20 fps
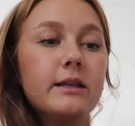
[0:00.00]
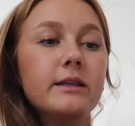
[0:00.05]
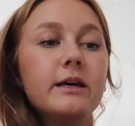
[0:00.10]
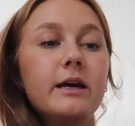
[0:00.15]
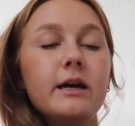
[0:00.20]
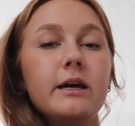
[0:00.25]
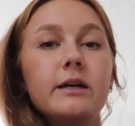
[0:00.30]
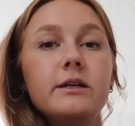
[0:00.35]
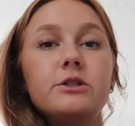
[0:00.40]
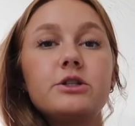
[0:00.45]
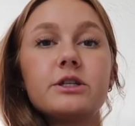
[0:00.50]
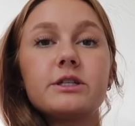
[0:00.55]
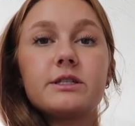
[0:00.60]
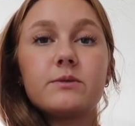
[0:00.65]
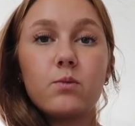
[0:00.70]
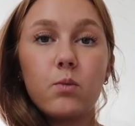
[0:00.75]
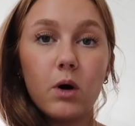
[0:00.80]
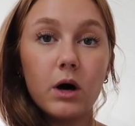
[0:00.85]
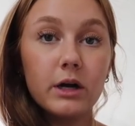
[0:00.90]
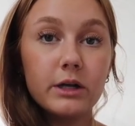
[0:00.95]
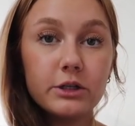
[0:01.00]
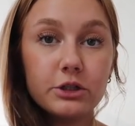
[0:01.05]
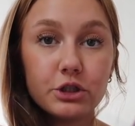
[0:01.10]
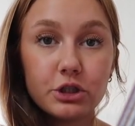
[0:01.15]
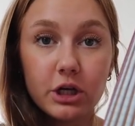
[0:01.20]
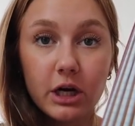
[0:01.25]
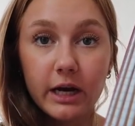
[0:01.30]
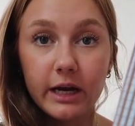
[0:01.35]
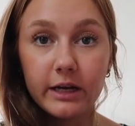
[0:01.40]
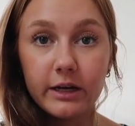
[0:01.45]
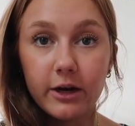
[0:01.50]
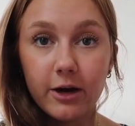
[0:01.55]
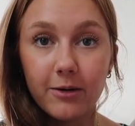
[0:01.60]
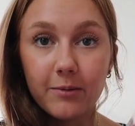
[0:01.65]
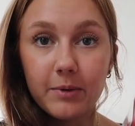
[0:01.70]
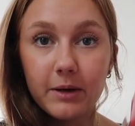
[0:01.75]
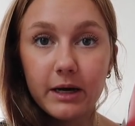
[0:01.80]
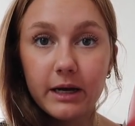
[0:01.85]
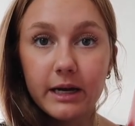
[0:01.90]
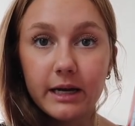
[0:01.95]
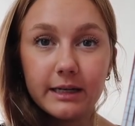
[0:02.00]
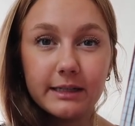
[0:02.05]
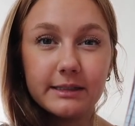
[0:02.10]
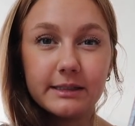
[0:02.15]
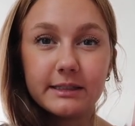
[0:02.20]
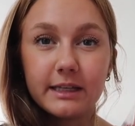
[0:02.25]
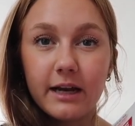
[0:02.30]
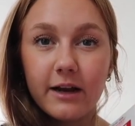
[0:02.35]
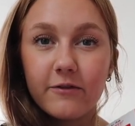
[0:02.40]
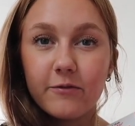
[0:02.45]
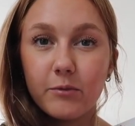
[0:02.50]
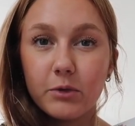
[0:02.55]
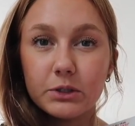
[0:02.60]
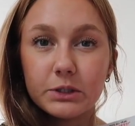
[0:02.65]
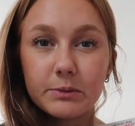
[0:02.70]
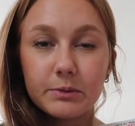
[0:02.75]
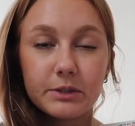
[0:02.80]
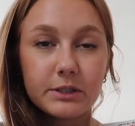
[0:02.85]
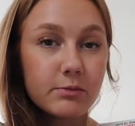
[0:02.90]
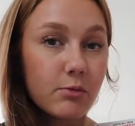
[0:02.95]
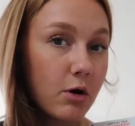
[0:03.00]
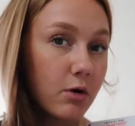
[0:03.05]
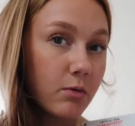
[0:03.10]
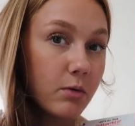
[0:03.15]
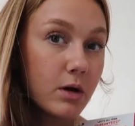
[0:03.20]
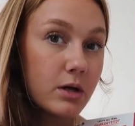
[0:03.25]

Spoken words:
And then just one giant notebook instead of multiple small